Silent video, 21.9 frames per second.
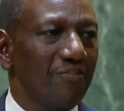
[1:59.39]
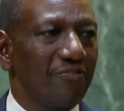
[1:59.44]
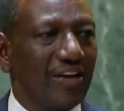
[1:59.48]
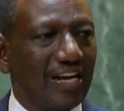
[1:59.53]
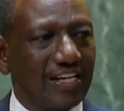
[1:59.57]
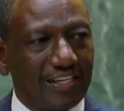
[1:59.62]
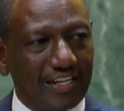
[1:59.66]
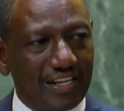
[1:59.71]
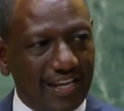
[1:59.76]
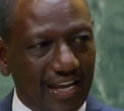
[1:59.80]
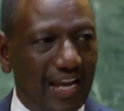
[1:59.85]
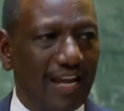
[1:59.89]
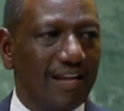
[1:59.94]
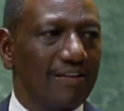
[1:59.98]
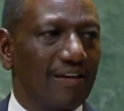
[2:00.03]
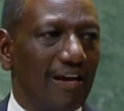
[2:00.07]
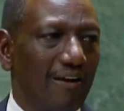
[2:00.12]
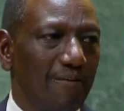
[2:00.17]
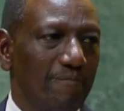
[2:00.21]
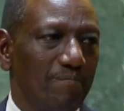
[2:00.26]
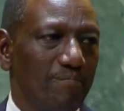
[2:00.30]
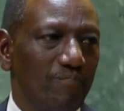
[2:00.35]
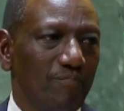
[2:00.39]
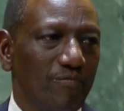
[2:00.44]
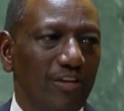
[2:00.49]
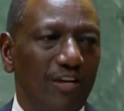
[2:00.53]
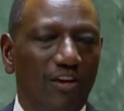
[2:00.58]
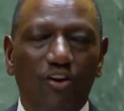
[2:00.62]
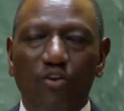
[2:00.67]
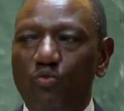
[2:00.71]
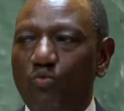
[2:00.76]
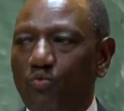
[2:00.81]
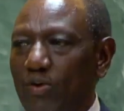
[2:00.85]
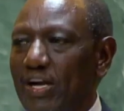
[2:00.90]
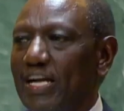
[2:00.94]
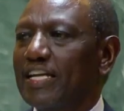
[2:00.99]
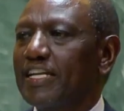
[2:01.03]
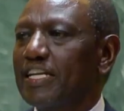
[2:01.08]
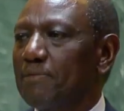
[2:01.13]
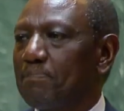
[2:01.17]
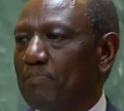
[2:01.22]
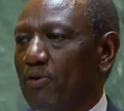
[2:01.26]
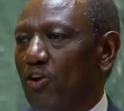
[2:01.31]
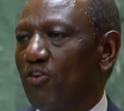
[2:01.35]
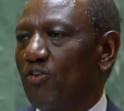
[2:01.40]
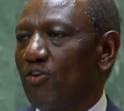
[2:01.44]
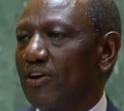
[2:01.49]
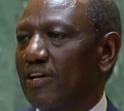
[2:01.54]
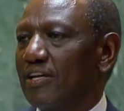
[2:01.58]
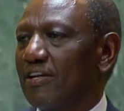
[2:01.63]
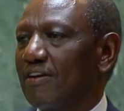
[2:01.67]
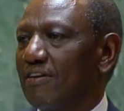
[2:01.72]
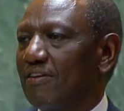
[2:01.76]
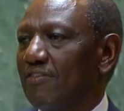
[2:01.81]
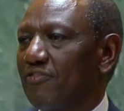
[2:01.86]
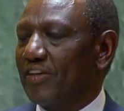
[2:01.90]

that Kenya will deploy